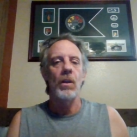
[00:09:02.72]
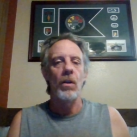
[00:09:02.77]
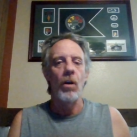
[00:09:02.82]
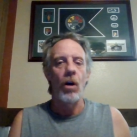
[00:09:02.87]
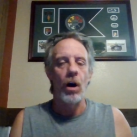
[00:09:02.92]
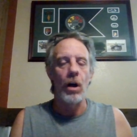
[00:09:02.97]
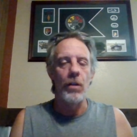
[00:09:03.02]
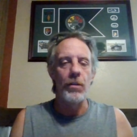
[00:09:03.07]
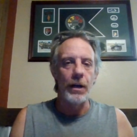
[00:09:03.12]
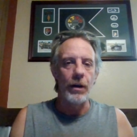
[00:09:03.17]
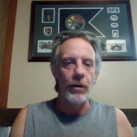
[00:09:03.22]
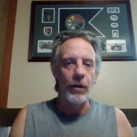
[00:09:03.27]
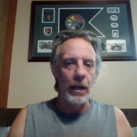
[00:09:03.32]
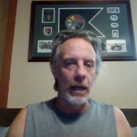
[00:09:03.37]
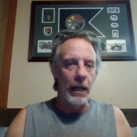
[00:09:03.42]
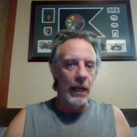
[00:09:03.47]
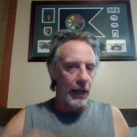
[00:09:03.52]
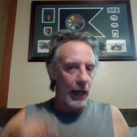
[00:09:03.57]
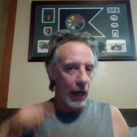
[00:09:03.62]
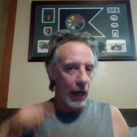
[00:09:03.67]
on there,
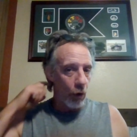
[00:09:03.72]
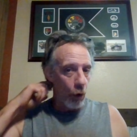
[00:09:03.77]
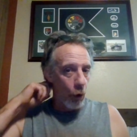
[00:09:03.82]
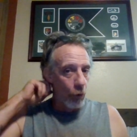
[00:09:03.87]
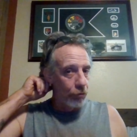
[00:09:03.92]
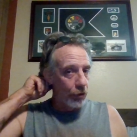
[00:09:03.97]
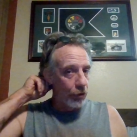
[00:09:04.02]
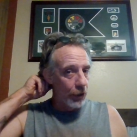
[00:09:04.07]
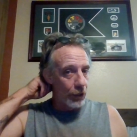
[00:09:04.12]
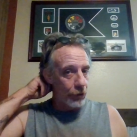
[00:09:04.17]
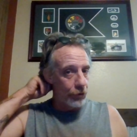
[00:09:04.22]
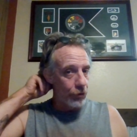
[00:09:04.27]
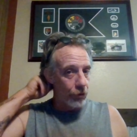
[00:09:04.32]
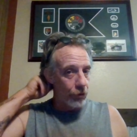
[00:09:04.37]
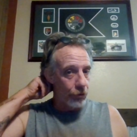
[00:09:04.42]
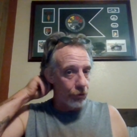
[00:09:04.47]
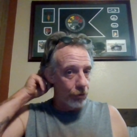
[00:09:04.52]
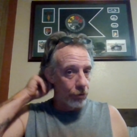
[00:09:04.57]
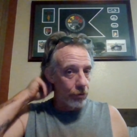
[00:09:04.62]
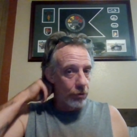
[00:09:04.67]
and hopefully this
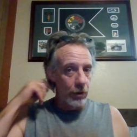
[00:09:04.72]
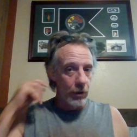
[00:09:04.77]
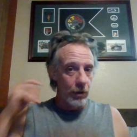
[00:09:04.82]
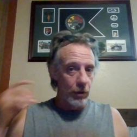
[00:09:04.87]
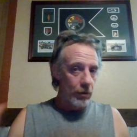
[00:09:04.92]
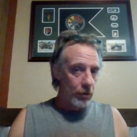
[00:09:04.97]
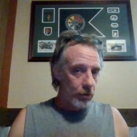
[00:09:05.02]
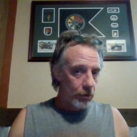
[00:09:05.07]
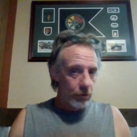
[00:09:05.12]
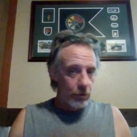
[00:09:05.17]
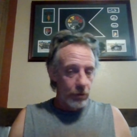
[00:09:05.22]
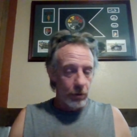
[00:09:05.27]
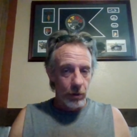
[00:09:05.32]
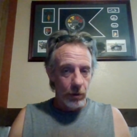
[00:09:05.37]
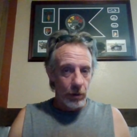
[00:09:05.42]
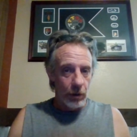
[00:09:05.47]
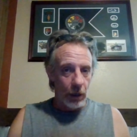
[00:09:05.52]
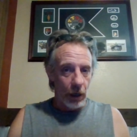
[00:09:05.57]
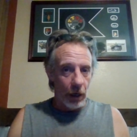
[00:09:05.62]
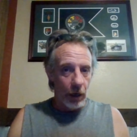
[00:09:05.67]
is
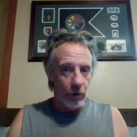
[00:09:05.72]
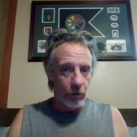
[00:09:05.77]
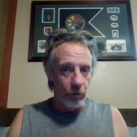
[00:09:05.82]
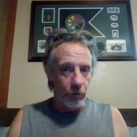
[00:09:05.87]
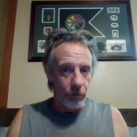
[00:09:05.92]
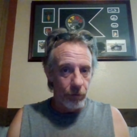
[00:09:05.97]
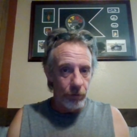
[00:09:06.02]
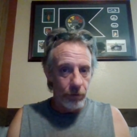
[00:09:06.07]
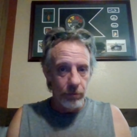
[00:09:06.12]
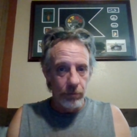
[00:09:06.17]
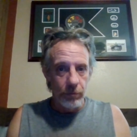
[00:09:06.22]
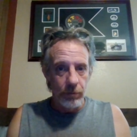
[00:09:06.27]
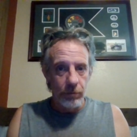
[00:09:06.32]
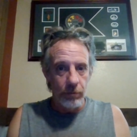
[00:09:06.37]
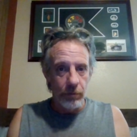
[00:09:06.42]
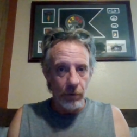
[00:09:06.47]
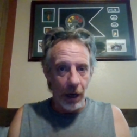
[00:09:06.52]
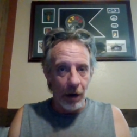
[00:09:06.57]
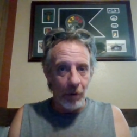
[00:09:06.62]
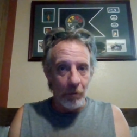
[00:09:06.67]
of
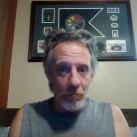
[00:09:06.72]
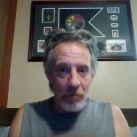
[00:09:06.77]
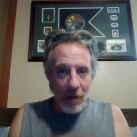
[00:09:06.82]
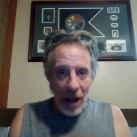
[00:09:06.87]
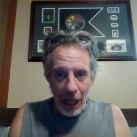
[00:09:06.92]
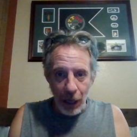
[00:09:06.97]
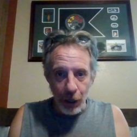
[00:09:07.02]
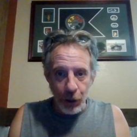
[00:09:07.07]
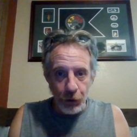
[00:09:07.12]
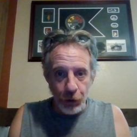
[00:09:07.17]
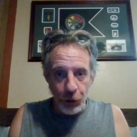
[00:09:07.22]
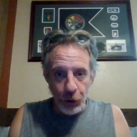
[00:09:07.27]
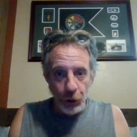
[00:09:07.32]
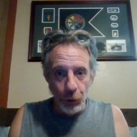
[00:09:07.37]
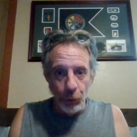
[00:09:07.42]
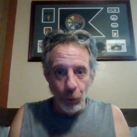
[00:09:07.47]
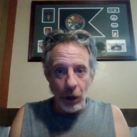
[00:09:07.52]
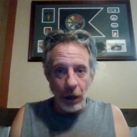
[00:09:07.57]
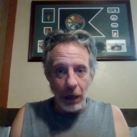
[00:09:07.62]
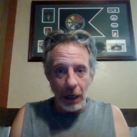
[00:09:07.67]
value to
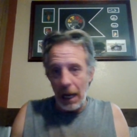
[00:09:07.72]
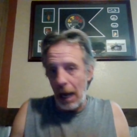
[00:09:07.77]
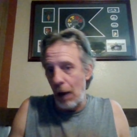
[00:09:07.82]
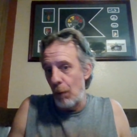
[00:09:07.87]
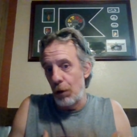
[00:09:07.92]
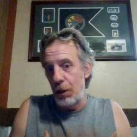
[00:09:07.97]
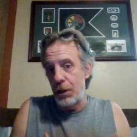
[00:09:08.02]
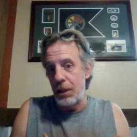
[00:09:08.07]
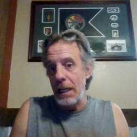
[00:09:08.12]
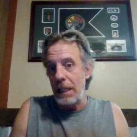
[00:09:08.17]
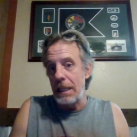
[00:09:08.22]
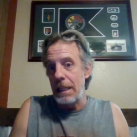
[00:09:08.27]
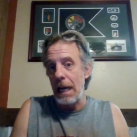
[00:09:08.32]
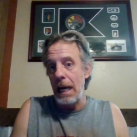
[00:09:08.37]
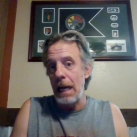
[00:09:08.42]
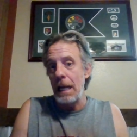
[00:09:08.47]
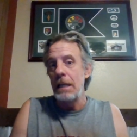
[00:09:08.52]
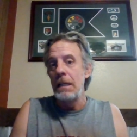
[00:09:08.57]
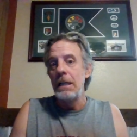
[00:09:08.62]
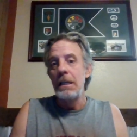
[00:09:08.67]
you. I would think
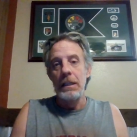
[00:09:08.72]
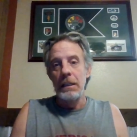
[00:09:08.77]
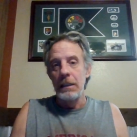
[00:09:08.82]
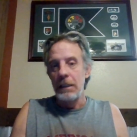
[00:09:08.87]
that